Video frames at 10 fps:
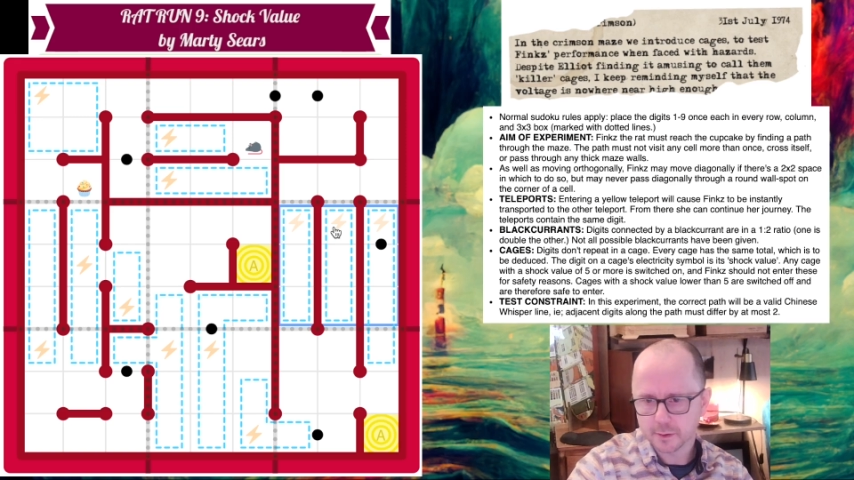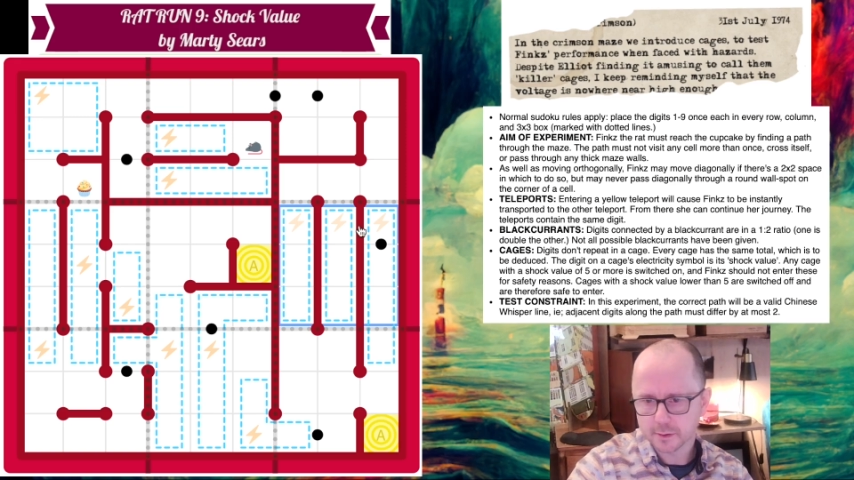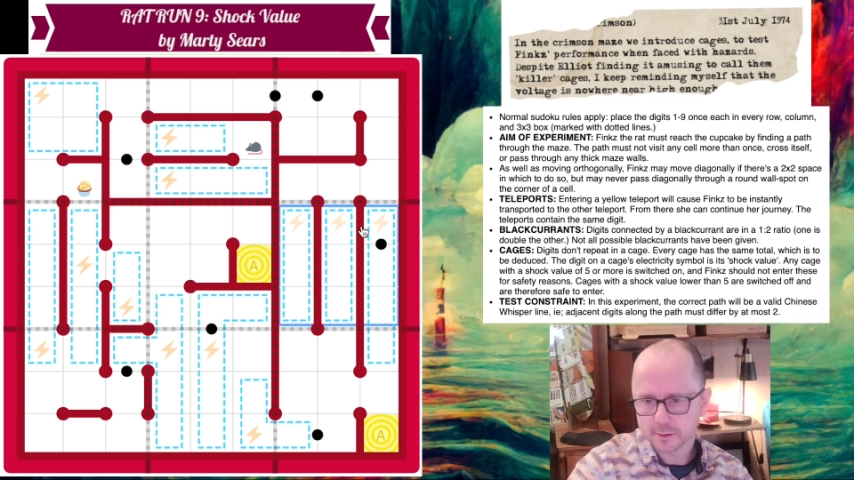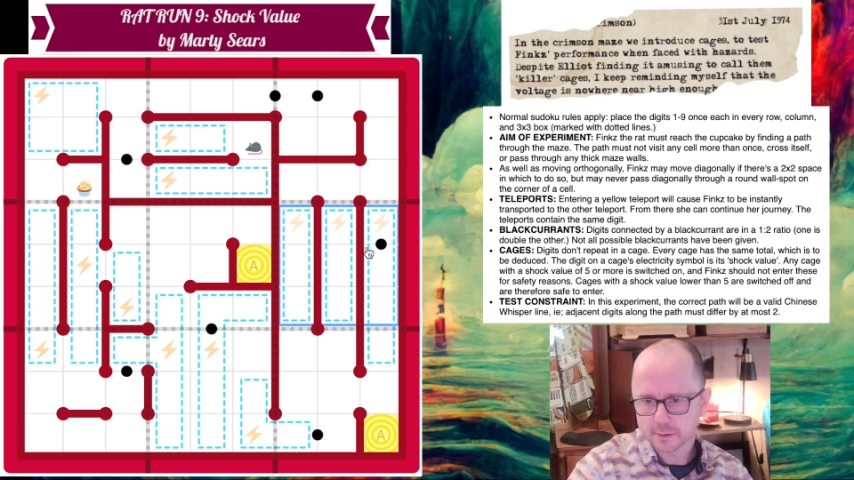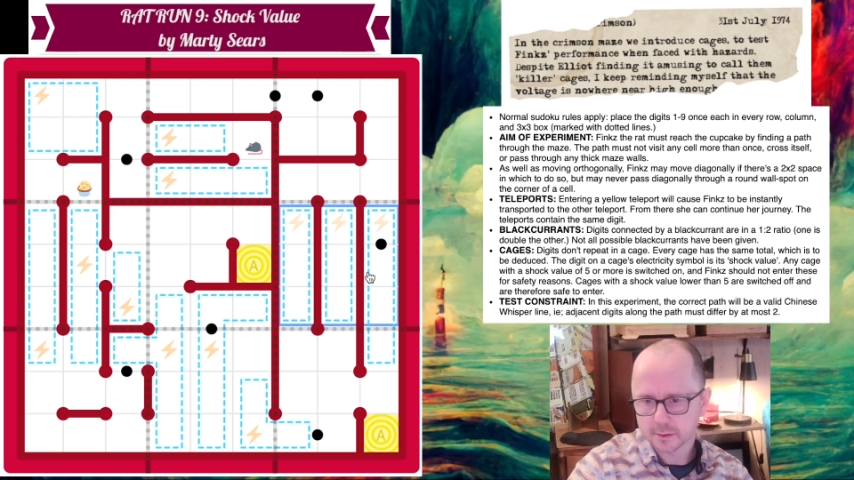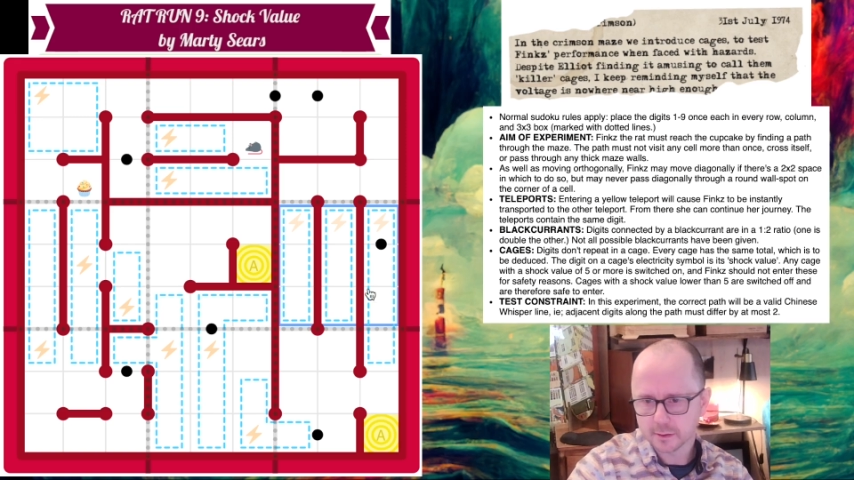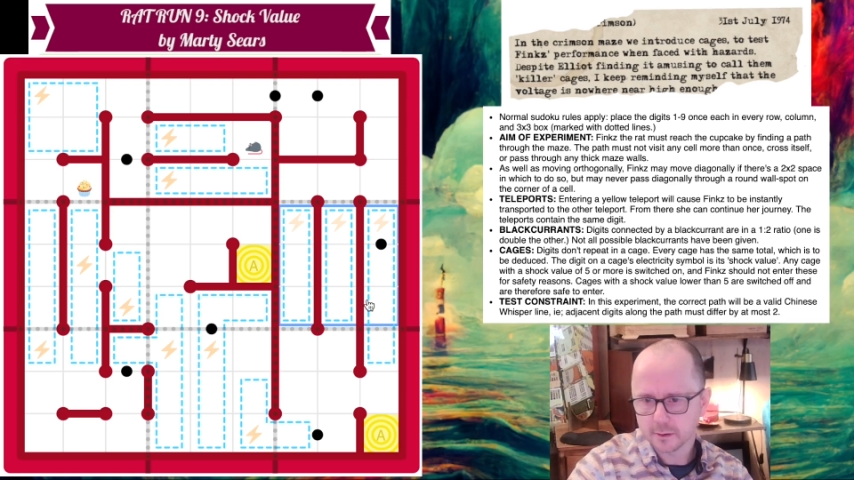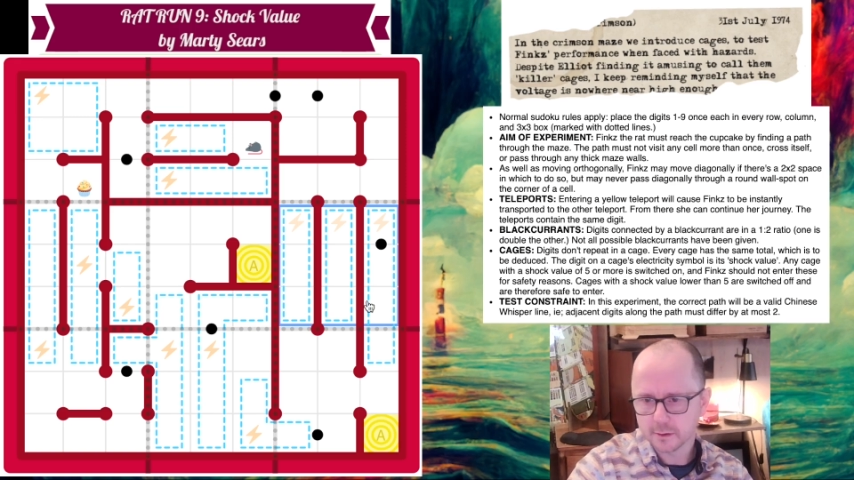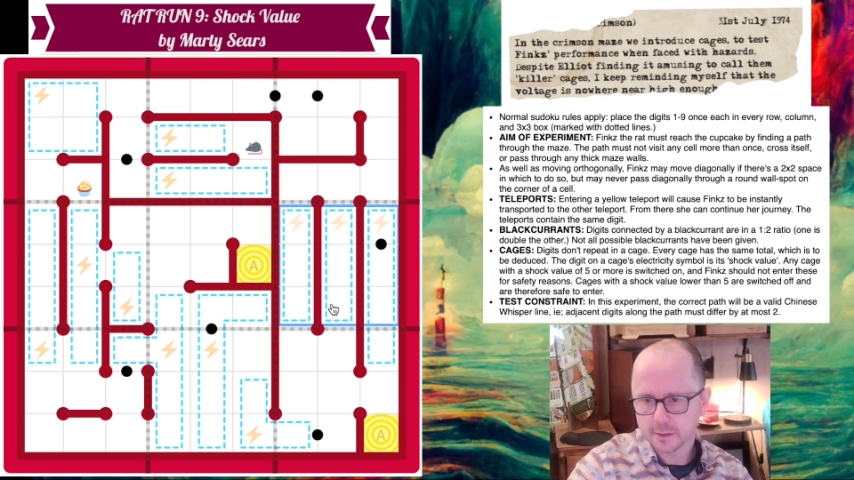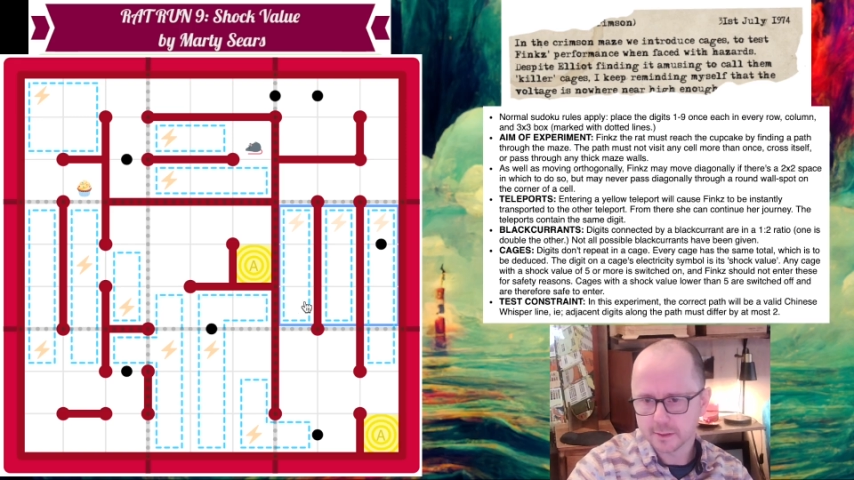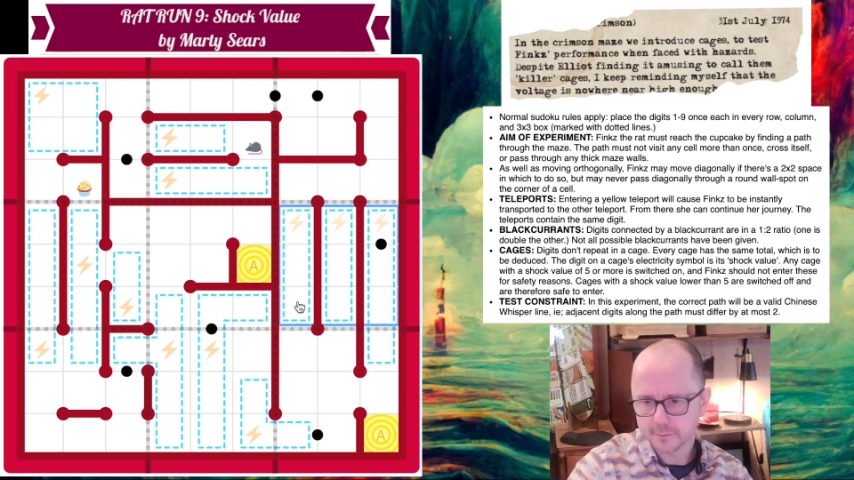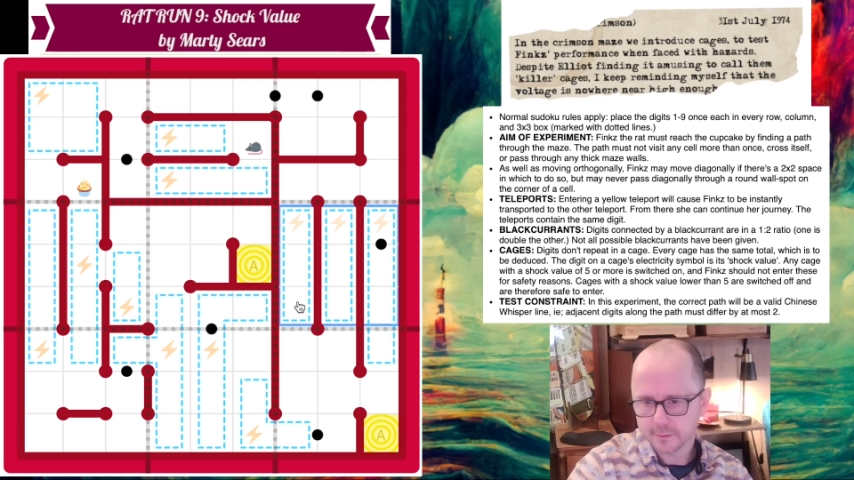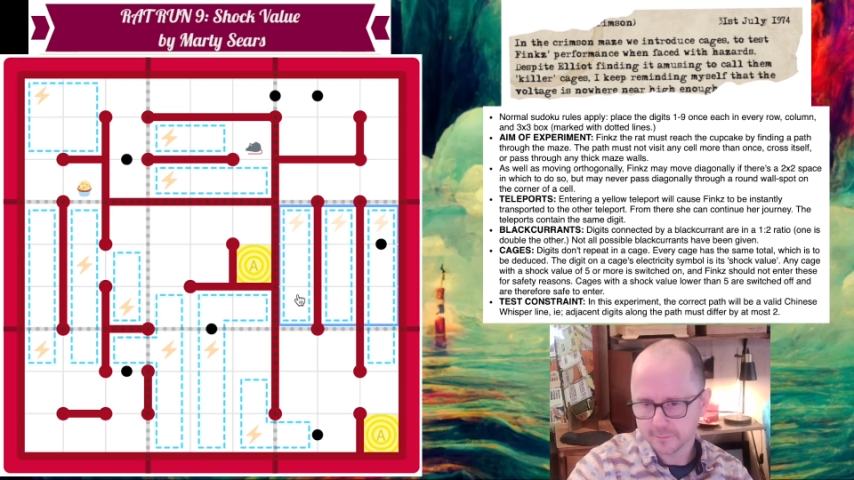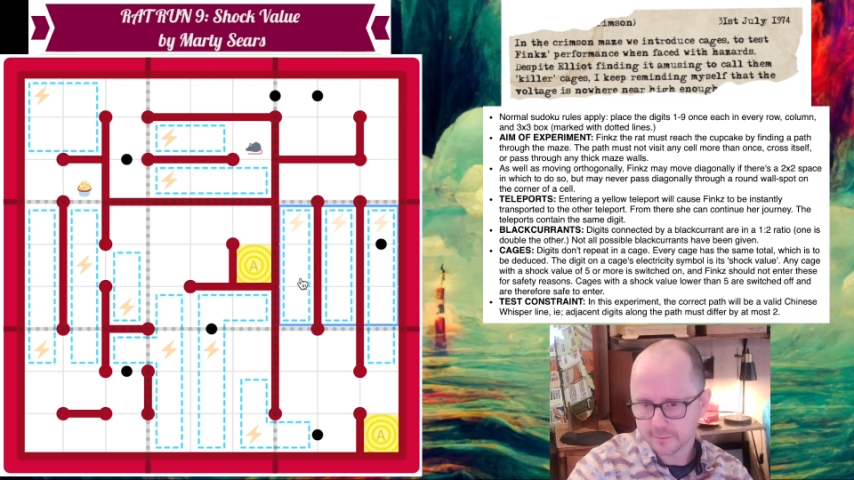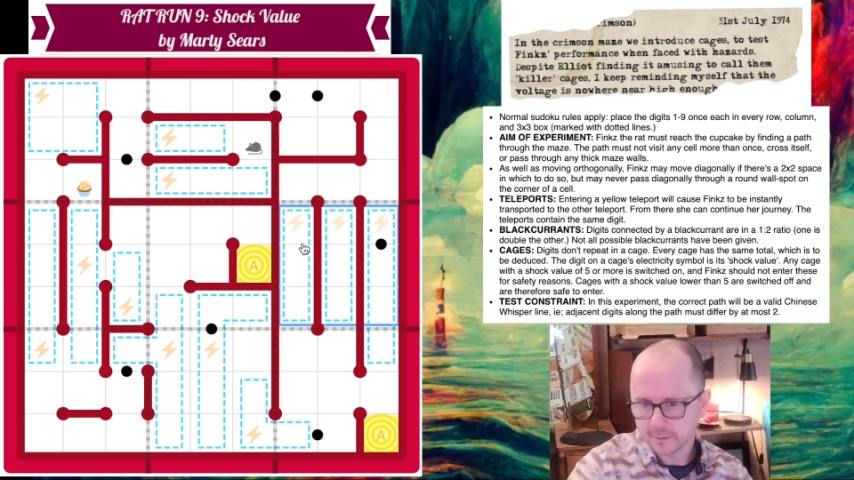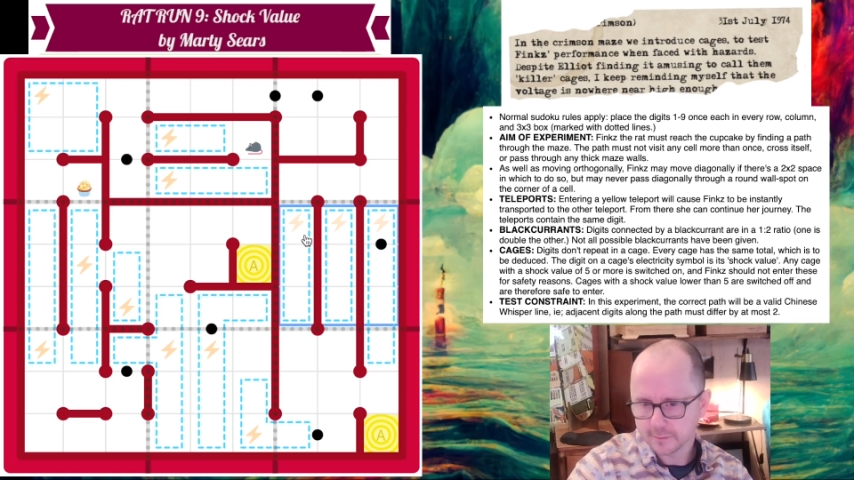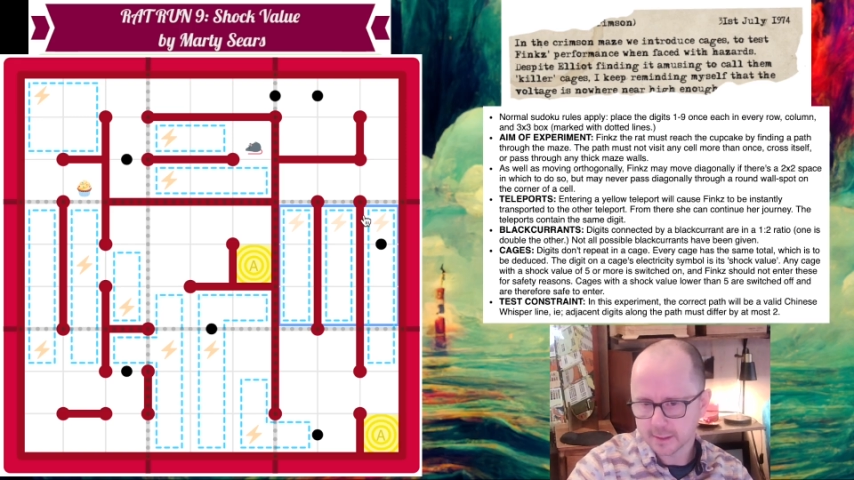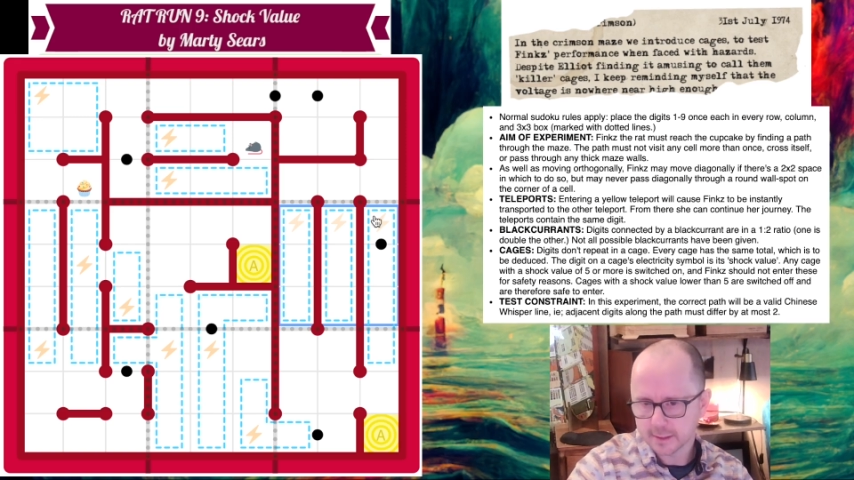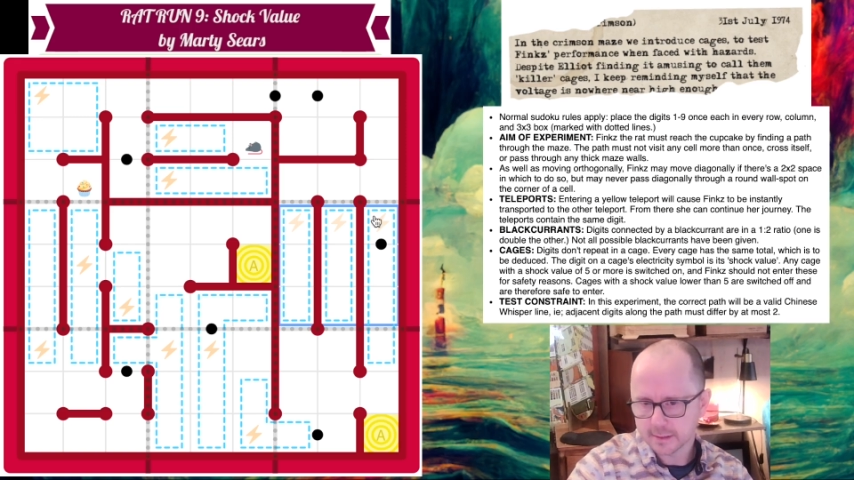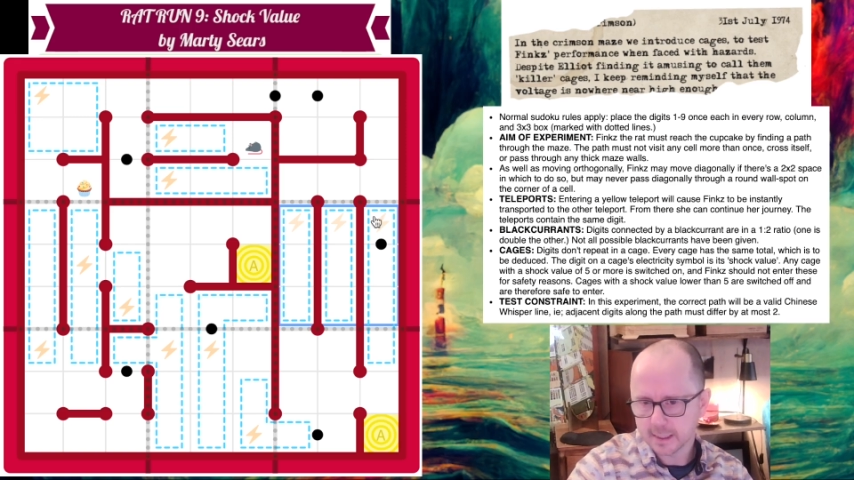45 because it contains the digits 1